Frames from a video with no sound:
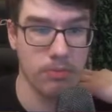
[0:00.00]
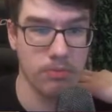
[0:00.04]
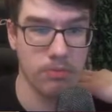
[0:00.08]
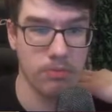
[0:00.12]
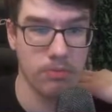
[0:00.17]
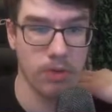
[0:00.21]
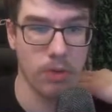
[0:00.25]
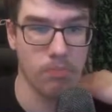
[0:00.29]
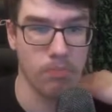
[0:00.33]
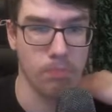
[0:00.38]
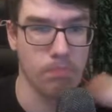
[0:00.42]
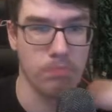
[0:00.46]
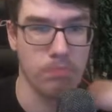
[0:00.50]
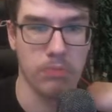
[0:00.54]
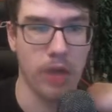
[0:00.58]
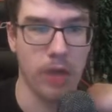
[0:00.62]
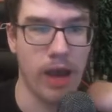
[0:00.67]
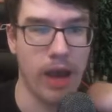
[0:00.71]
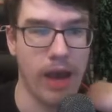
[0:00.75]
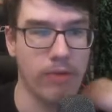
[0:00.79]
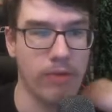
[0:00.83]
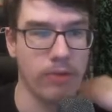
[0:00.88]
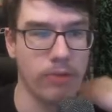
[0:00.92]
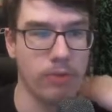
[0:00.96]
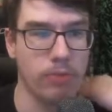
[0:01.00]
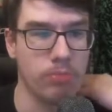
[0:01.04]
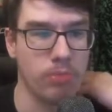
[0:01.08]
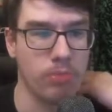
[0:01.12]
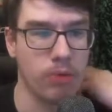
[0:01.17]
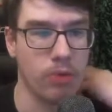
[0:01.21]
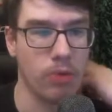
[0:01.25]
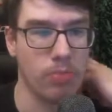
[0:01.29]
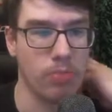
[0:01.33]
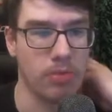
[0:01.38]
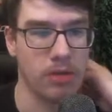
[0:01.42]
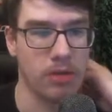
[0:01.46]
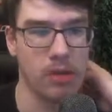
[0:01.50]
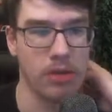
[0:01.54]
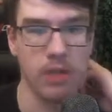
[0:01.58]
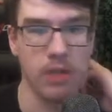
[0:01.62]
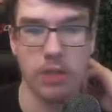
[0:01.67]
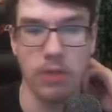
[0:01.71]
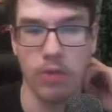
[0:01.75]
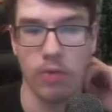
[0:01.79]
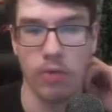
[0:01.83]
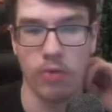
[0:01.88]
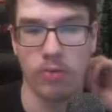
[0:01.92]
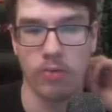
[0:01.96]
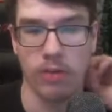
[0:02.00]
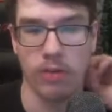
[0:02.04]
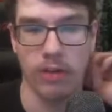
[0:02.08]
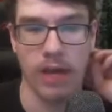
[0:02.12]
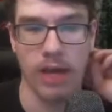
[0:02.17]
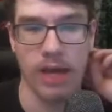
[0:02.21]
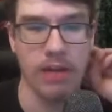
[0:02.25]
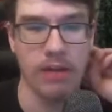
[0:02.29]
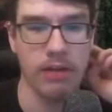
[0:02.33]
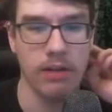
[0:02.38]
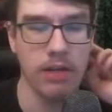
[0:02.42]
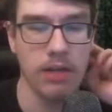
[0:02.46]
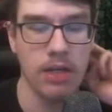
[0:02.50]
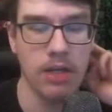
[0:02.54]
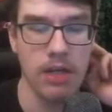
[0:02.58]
I, I haven't properly covered that,